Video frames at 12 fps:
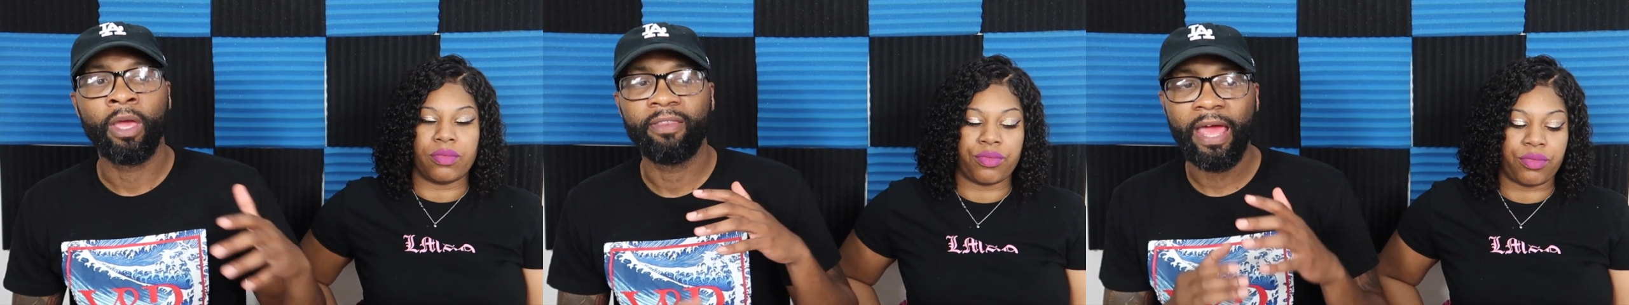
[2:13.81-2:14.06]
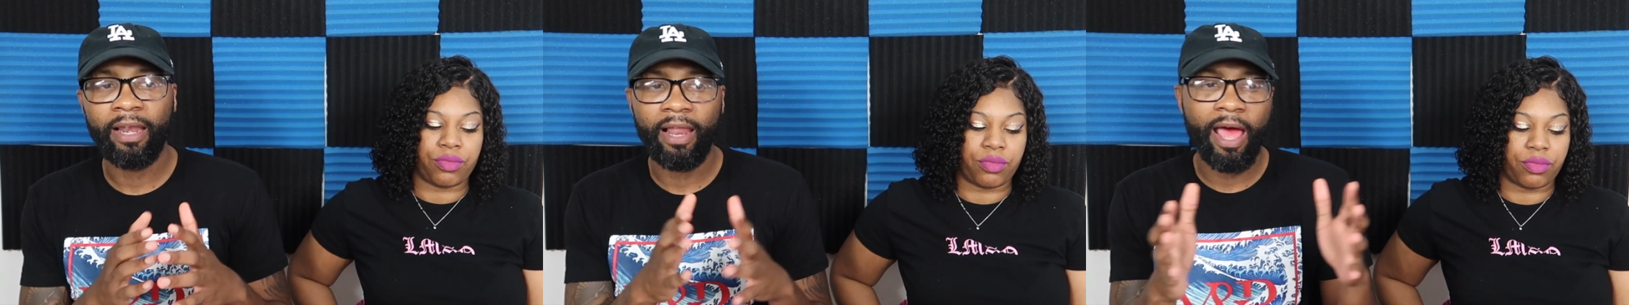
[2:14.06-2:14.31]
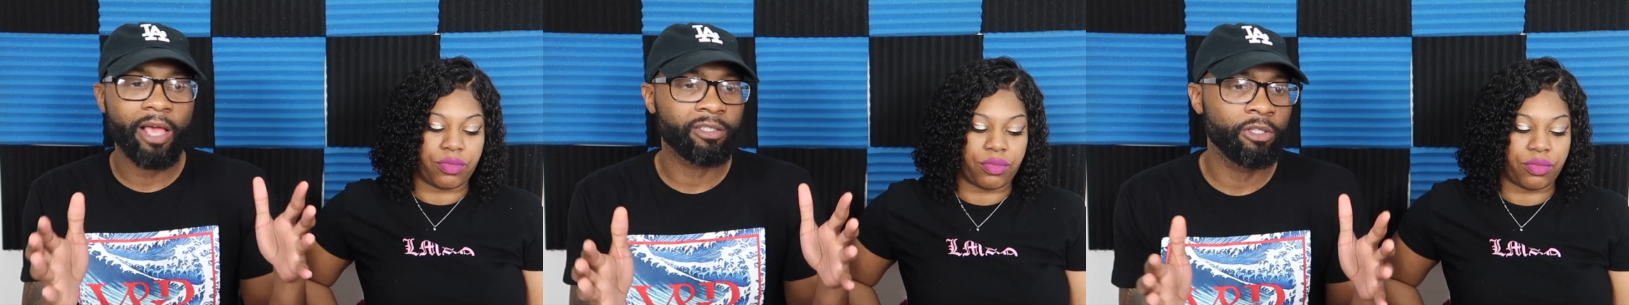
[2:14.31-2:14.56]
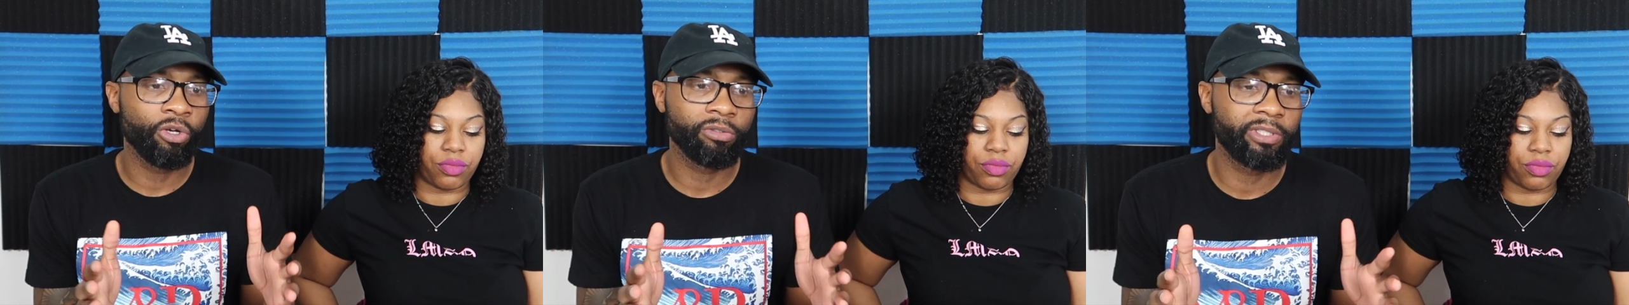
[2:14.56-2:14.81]
Speaker 1: And that
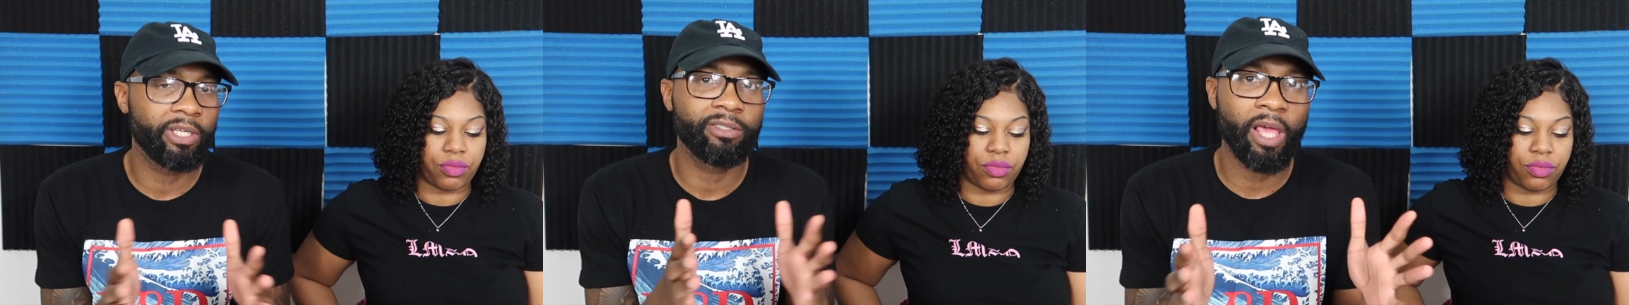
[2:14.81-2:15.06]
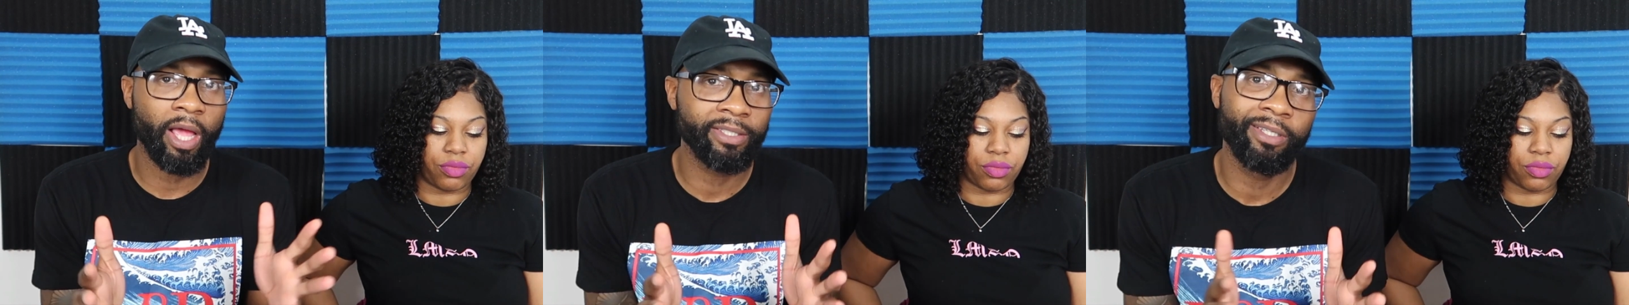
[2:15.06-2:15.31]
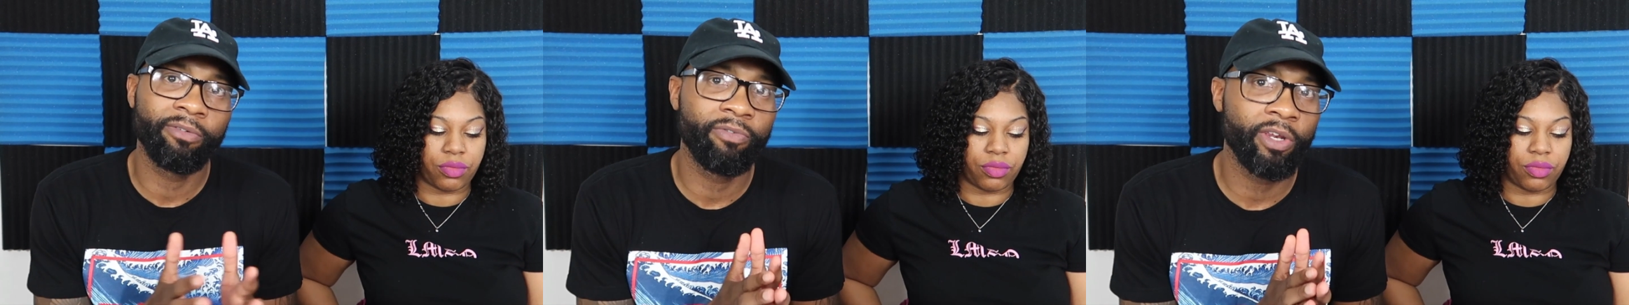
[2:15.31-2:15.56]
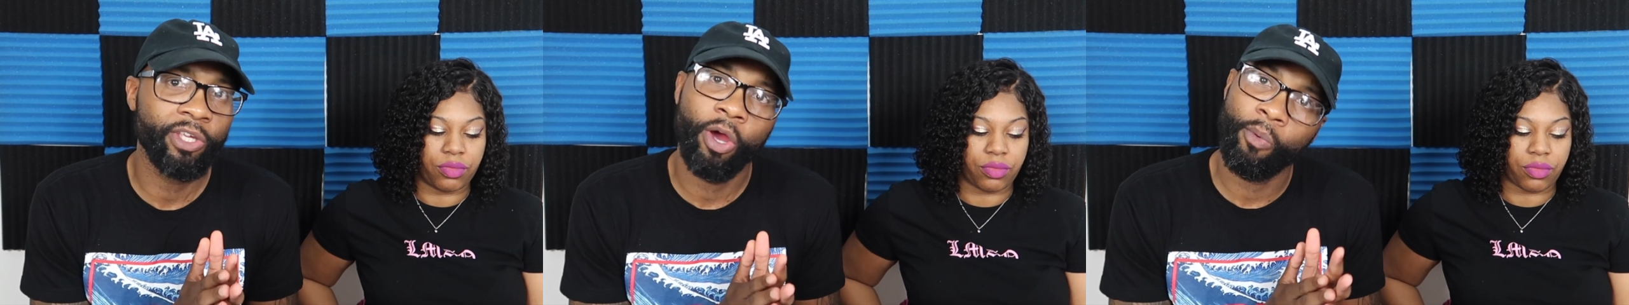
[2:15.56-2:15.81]
last little ten seconds of the
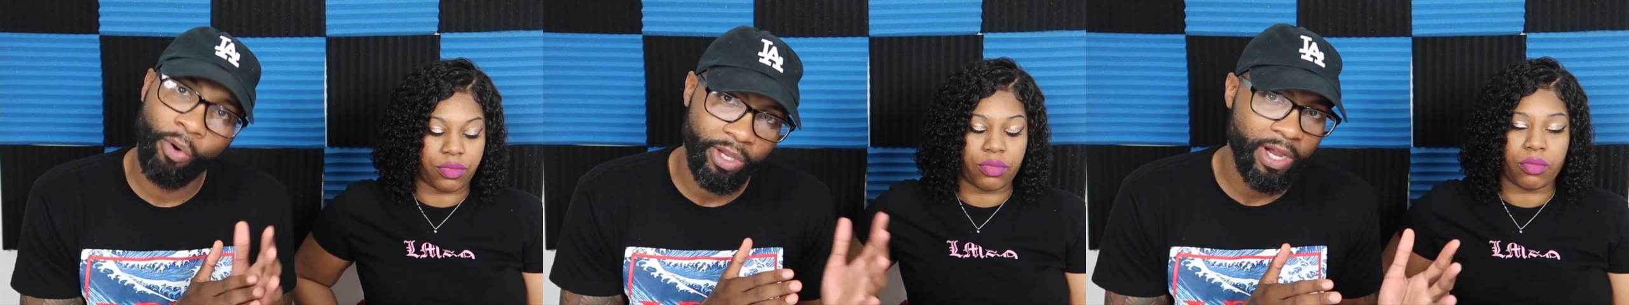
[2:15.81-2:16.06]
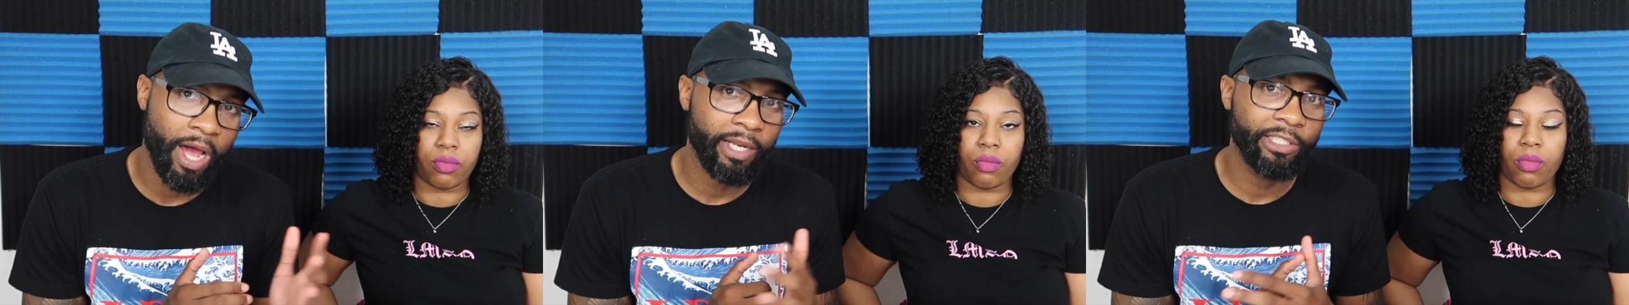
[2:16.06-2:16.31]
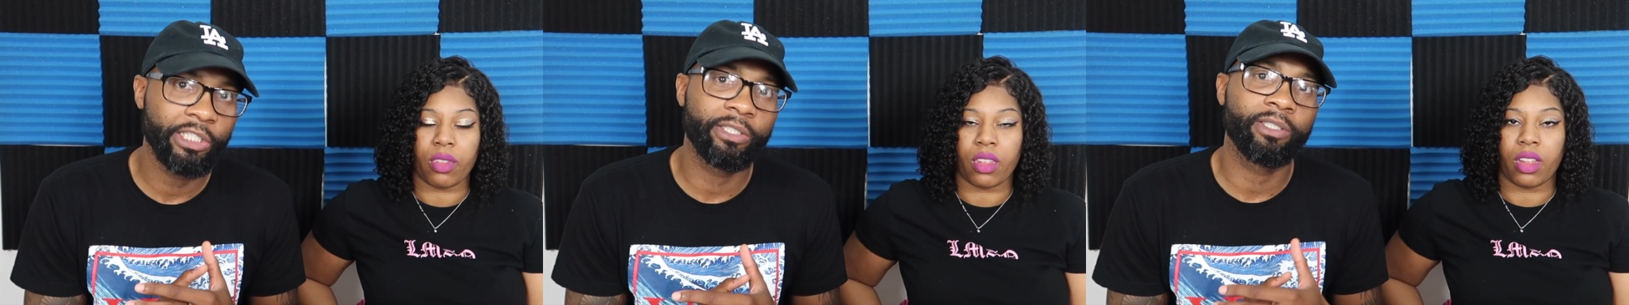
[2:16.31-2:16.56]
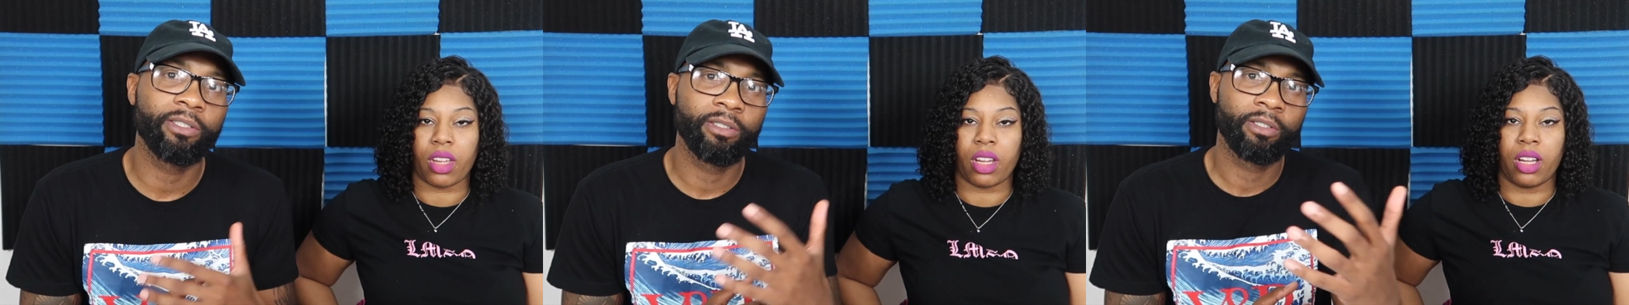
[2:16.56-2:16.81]
video where he kind of
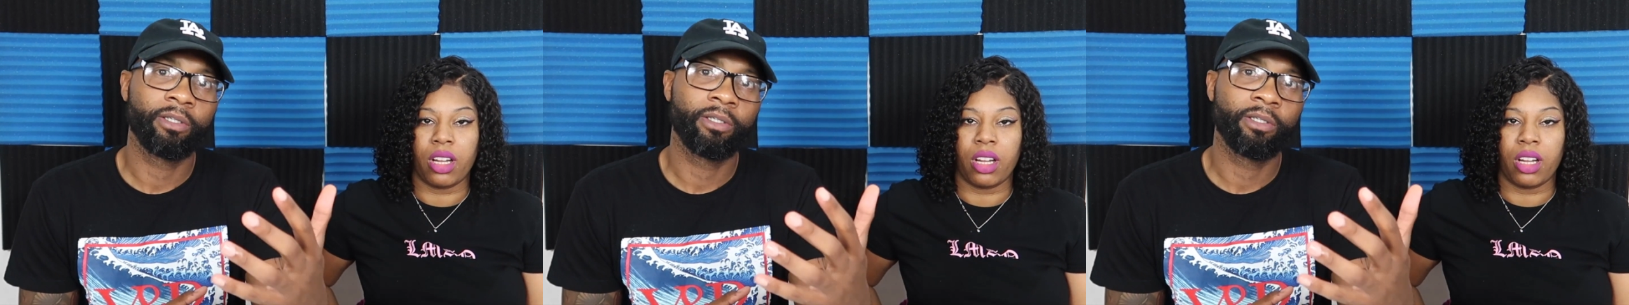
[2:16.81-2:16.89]
just